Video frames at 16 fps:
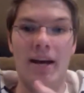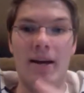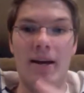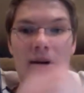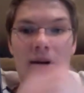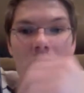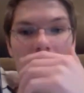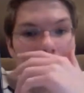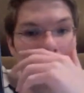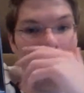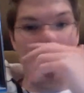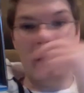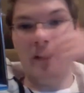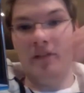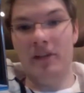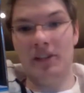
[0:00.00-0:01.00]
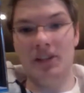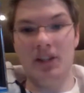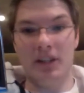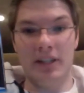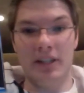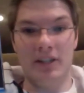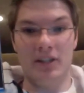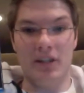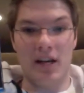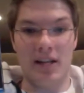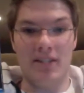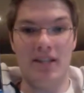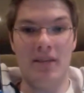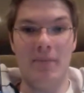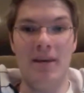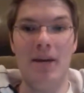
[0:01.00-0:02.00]
And what Wally Pfister, his
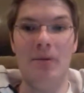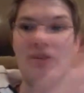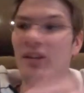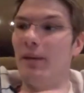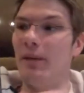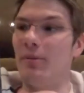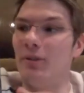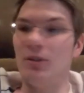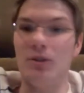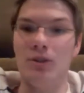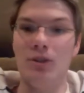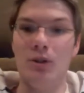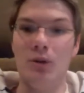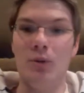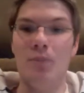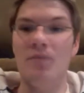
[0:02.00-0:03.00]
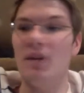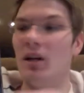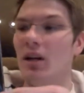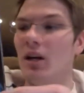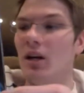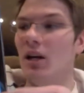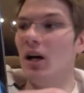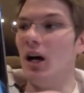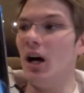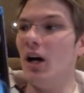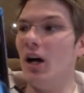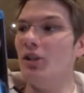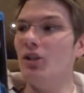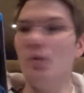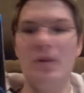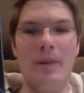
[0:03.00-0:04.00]
DP, was able to do,
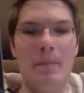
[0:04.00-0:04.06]
just with the